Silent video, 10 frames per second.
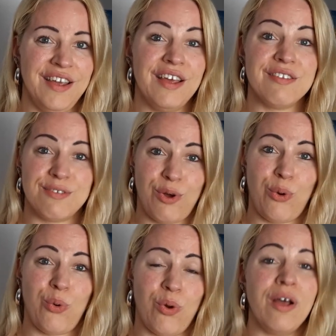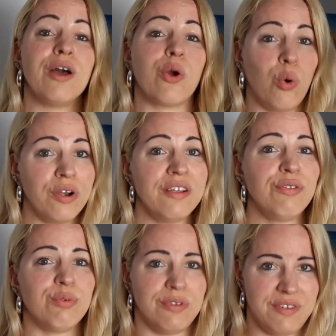So, according
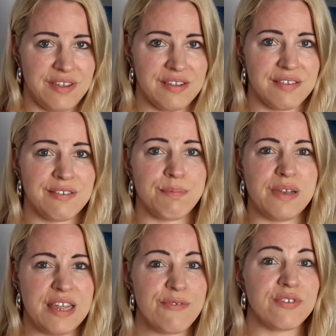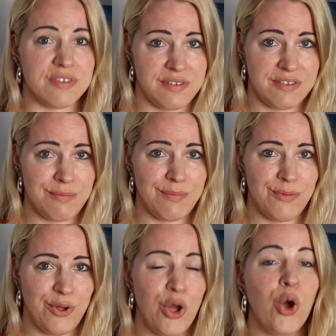to this belief system,
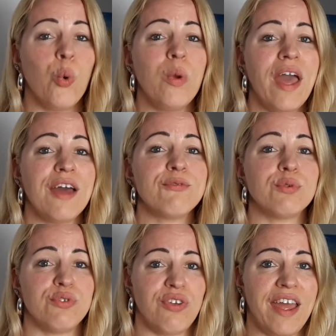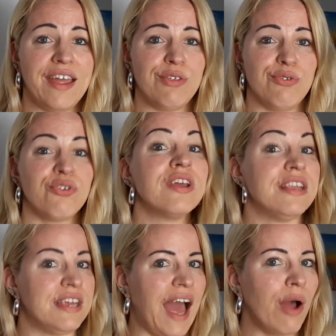we have to change
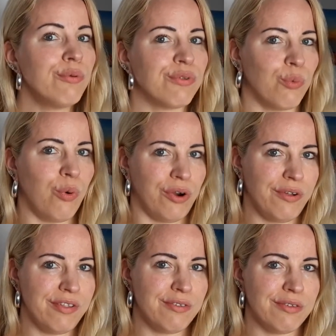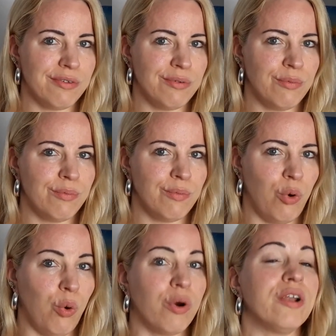the outer world,
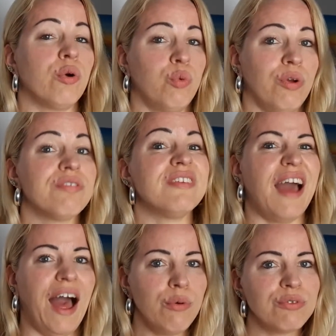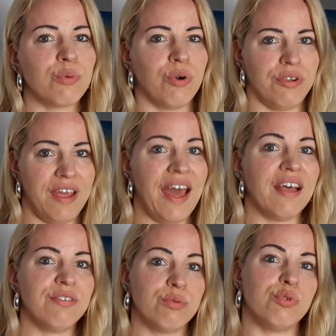or in other words, the outer world
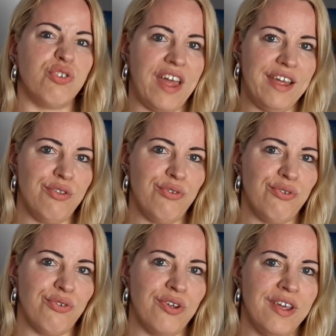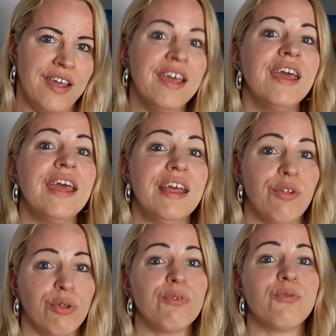has to change in
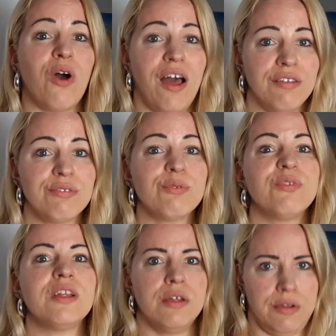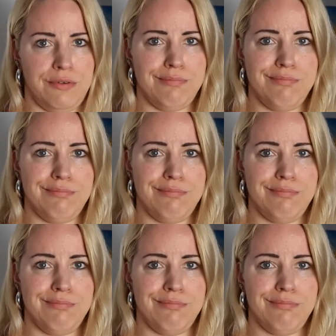order for us to feel good.